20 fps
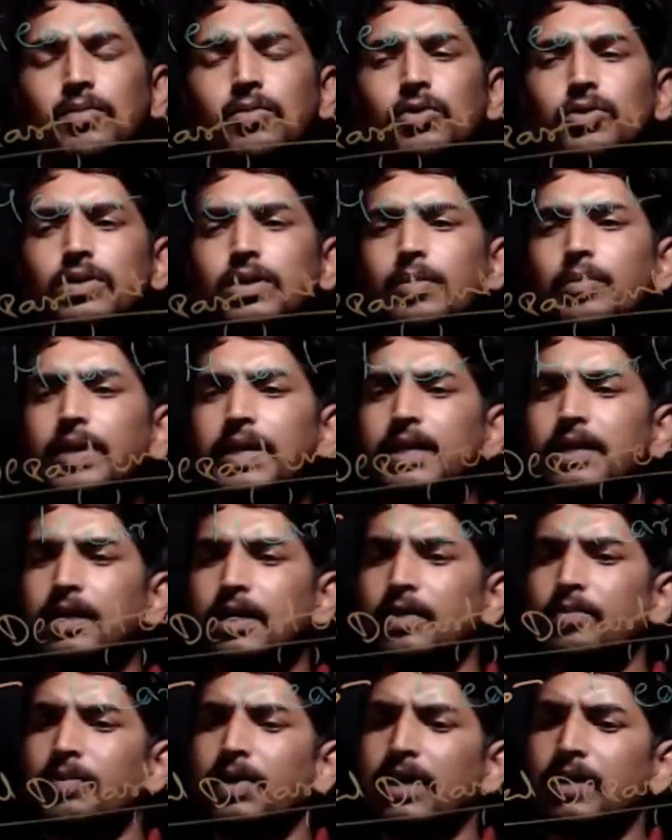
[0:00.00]
So this
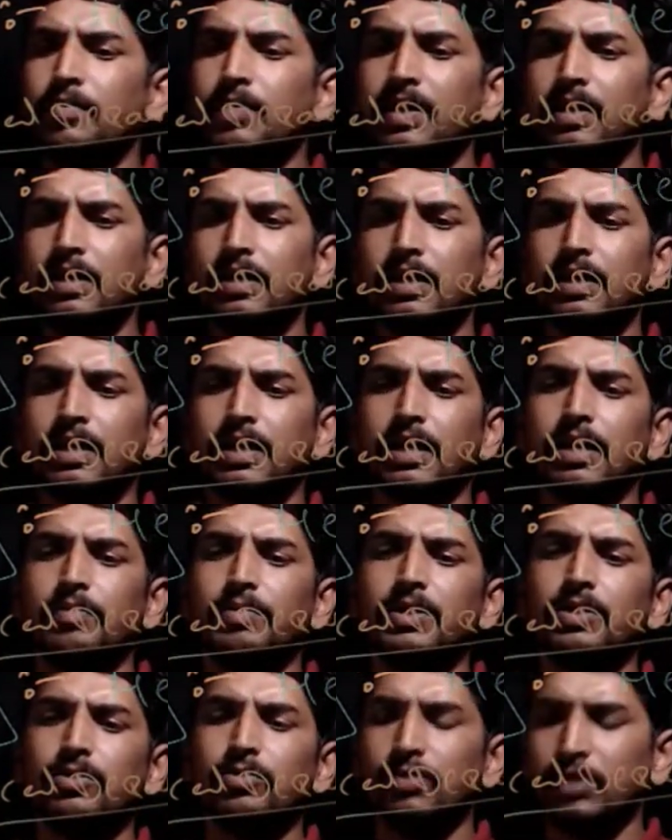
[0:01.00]
is about the medical
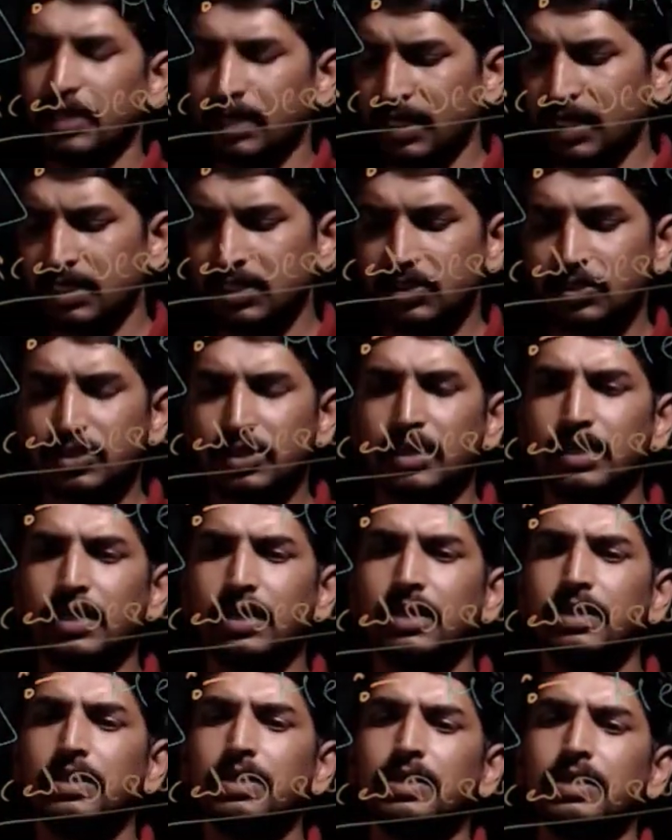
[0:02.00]
department. Coming
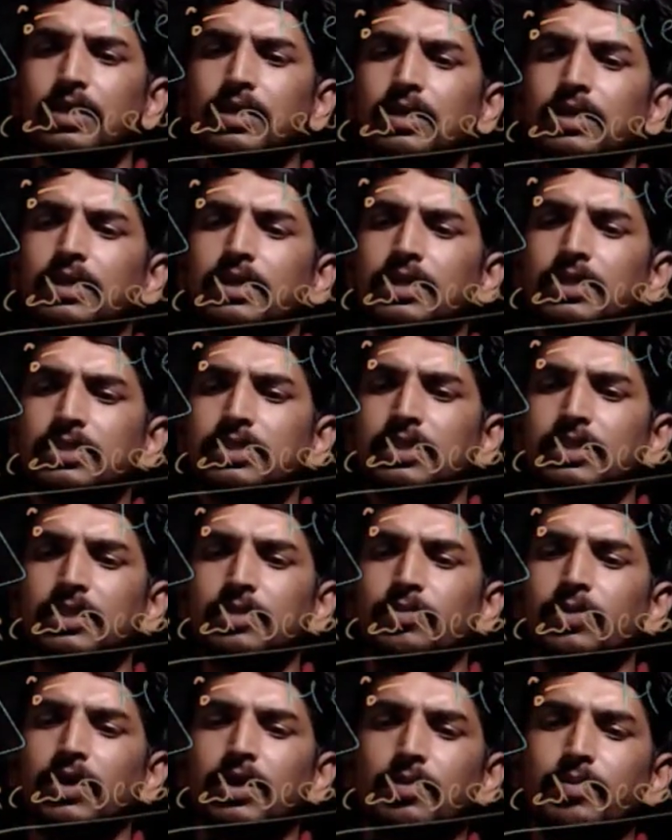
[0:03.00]
to the next
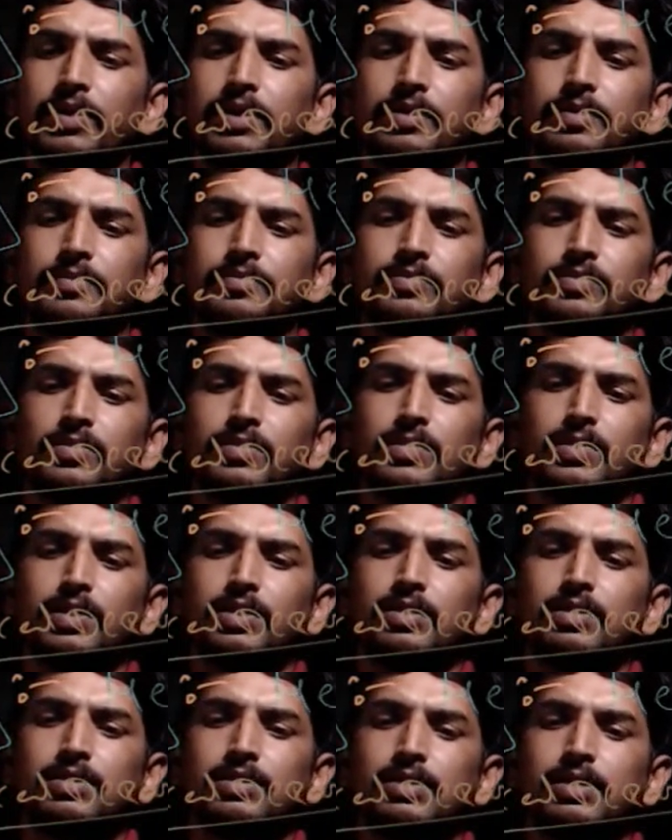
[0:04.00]
nursing
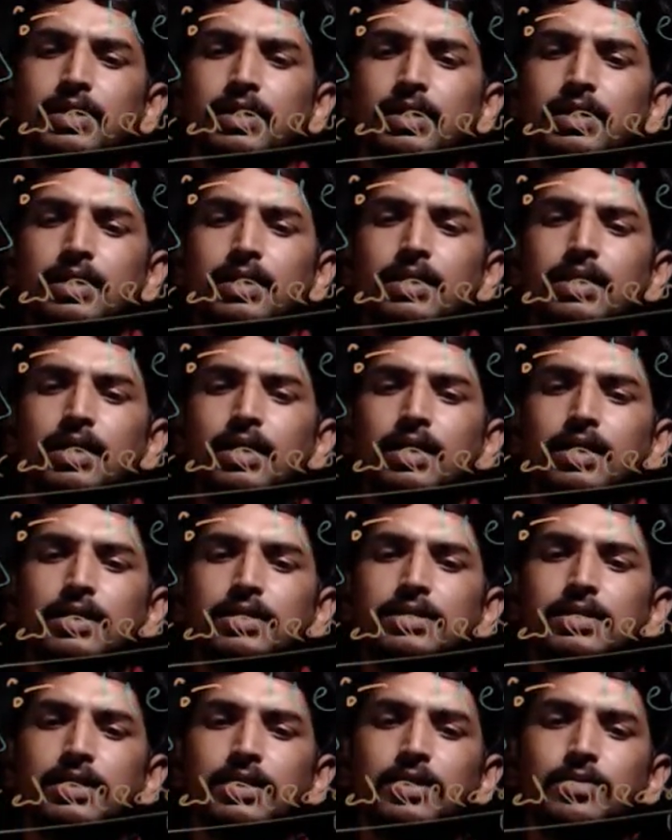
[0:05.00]
department.
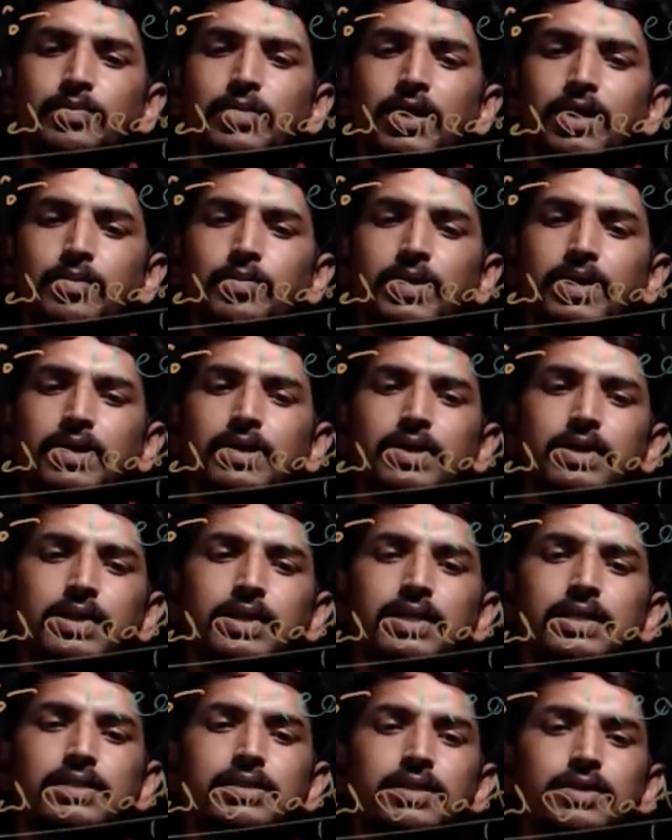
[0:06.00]
See, in the
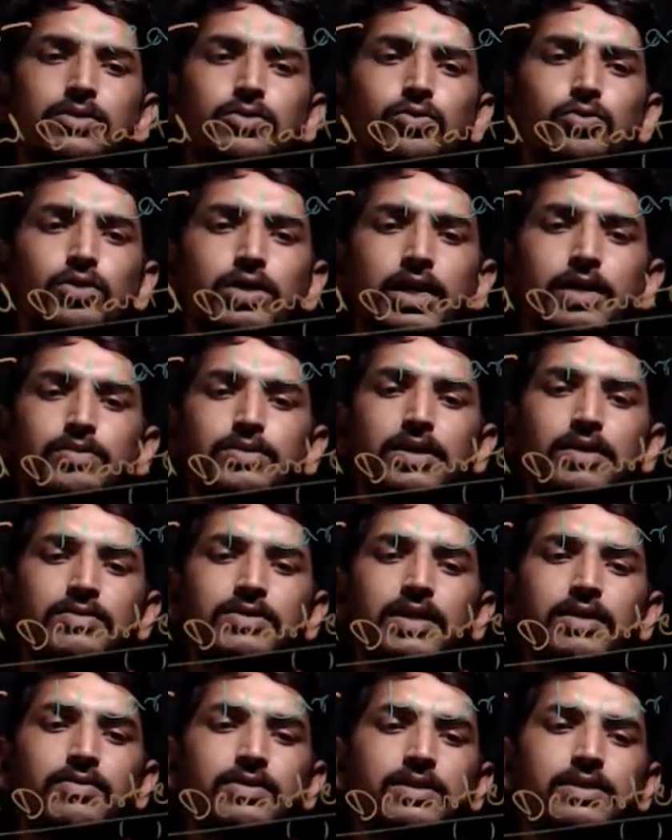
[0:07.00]
nursing department, there
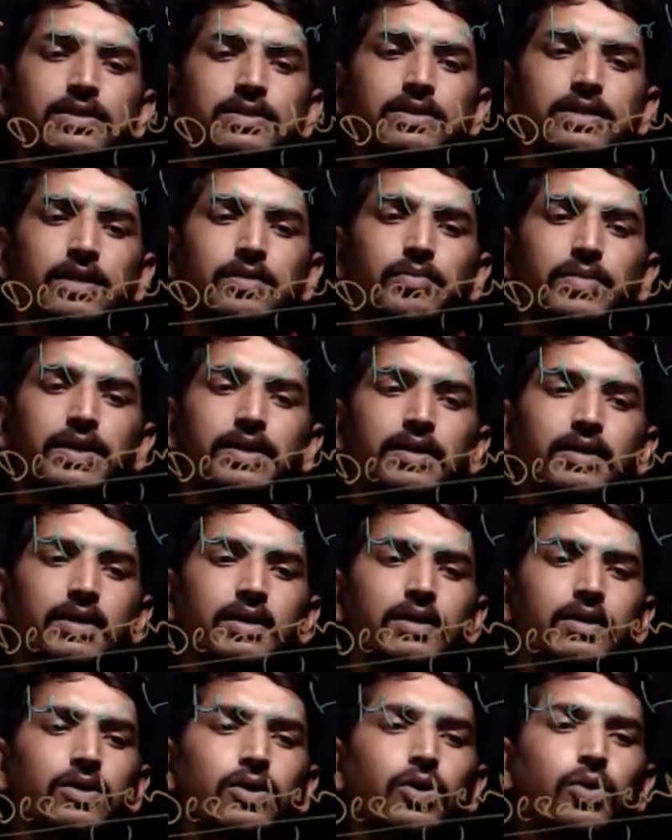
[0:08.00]
is two types of
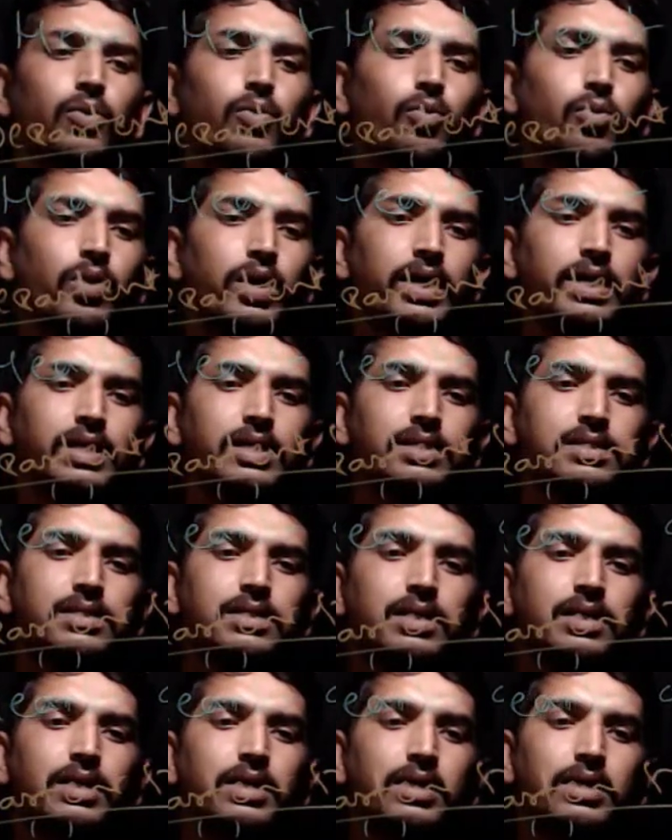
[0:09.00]
services can be done.